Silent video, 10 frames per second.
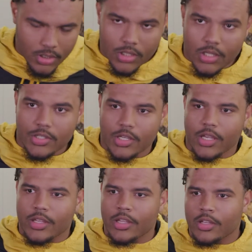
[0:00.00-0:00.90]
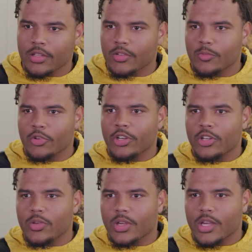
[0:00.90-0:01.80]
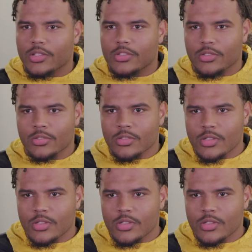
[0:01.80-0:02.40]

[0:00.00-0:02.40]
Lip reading: Yes, I can. Good morning to you guys, too.